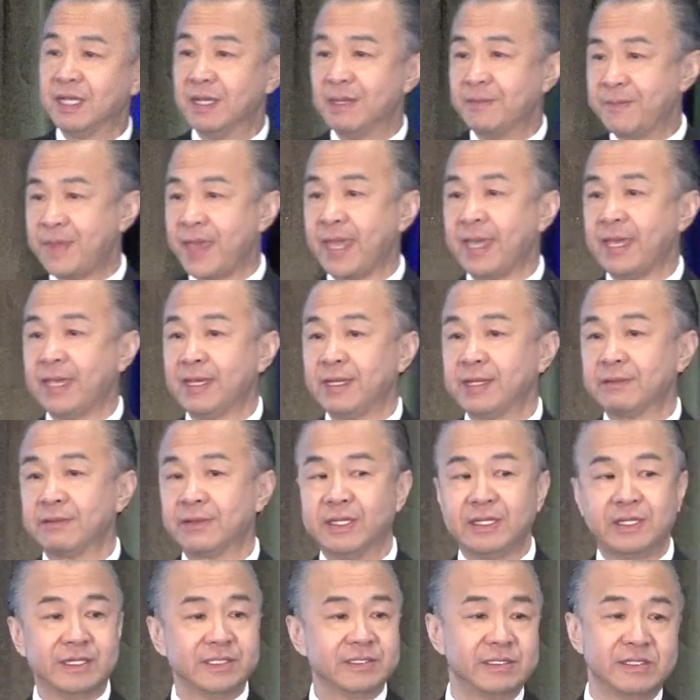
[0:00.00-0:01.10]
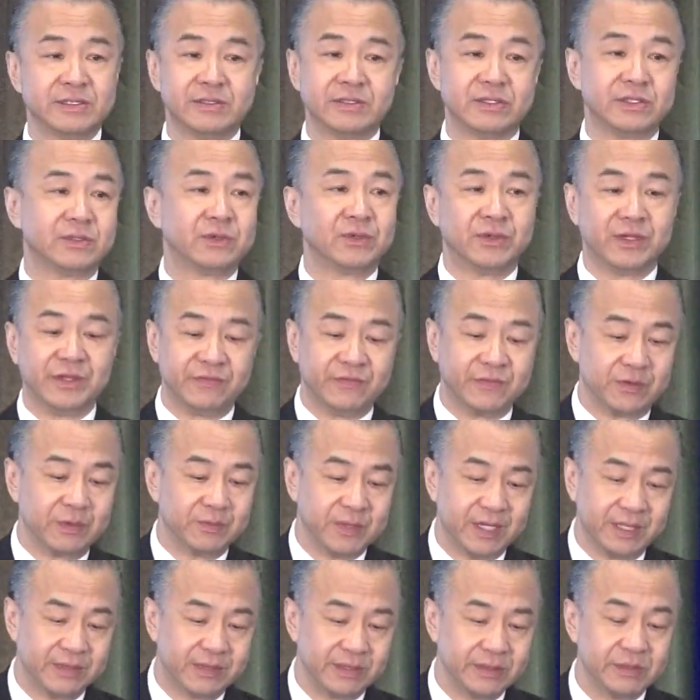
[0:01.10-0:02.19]
uh, paid, right? Because there's a
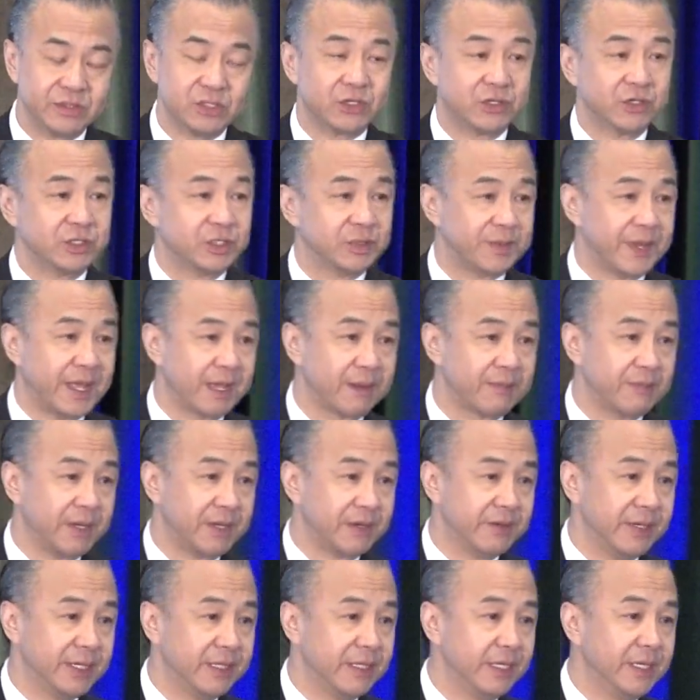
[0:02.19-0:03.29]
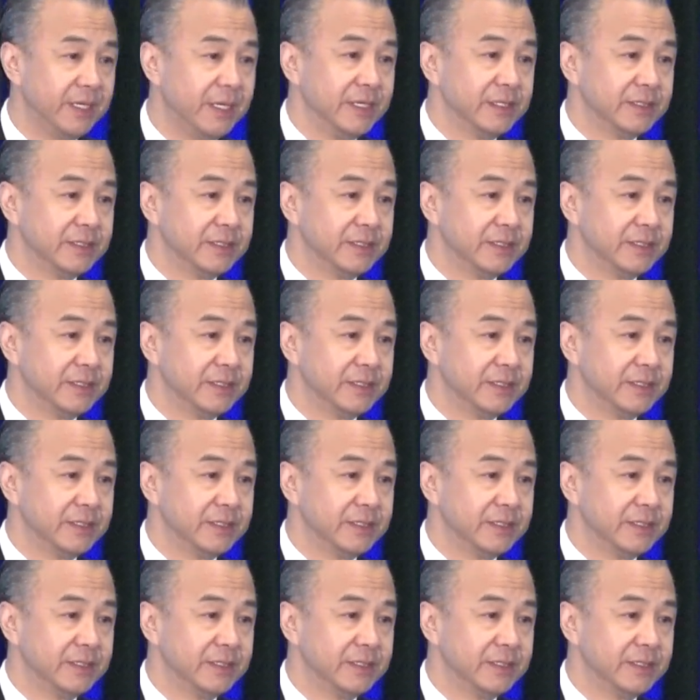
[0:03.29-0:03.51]
24-month chargeback period.